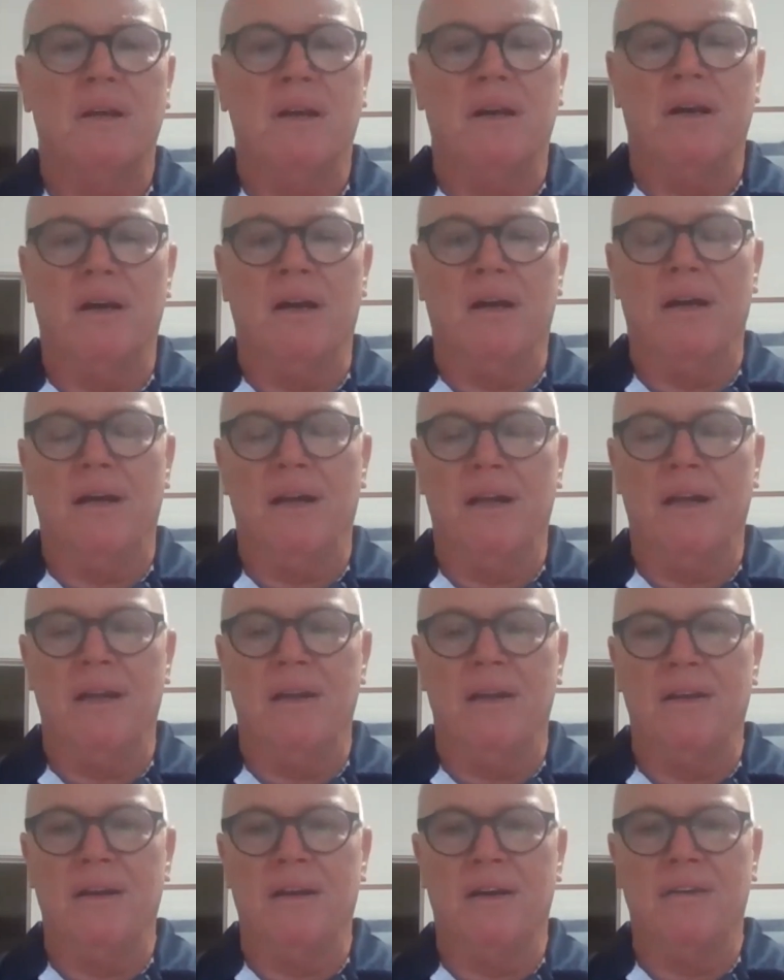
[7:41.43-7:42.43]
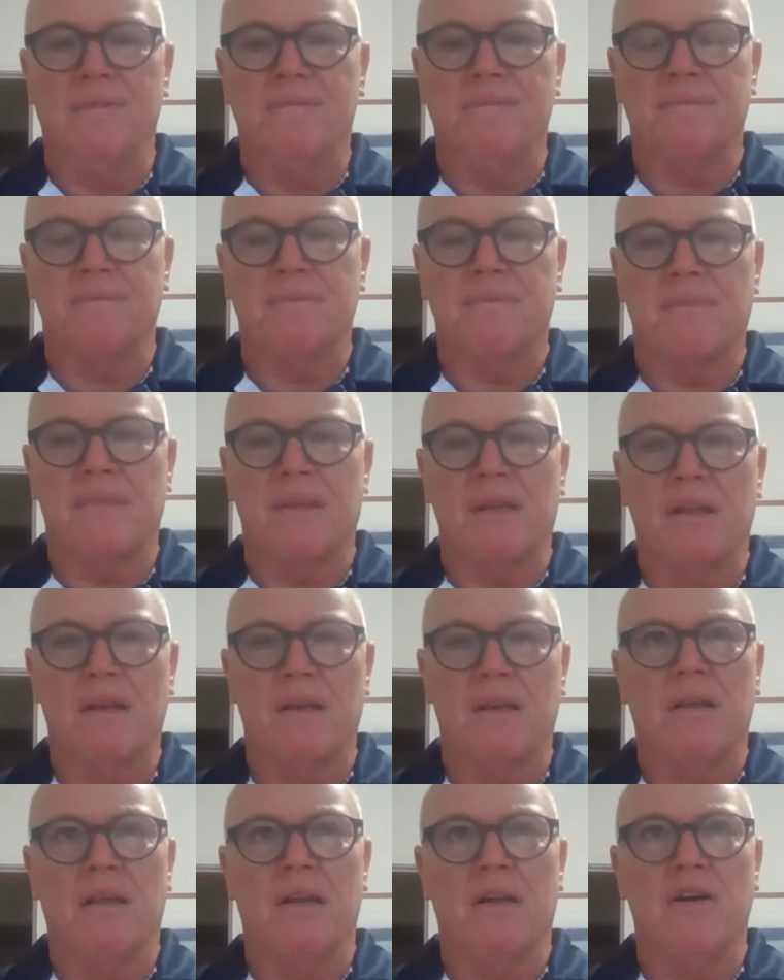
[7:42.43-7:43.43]
And
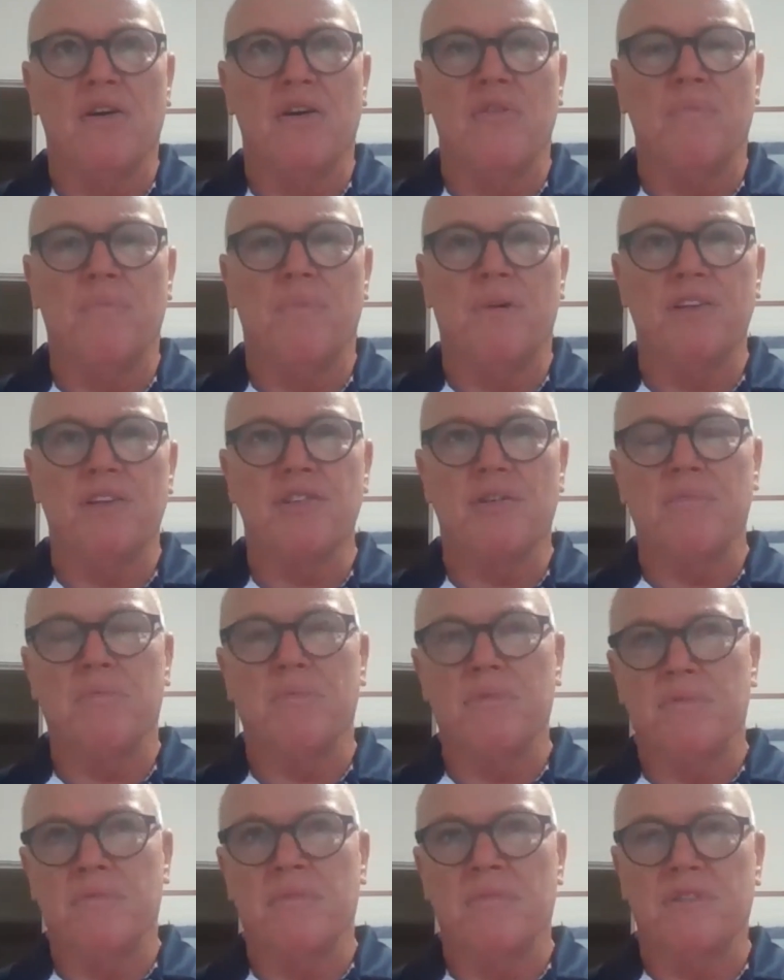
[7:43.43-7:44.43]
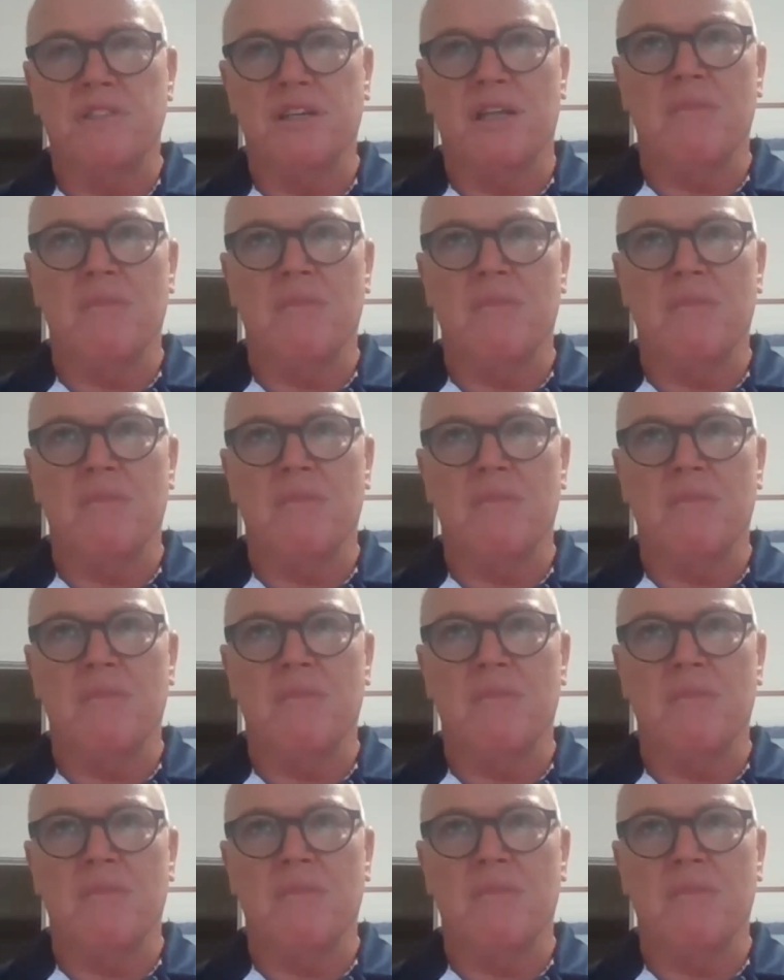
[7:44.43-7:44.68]
I hope so. So that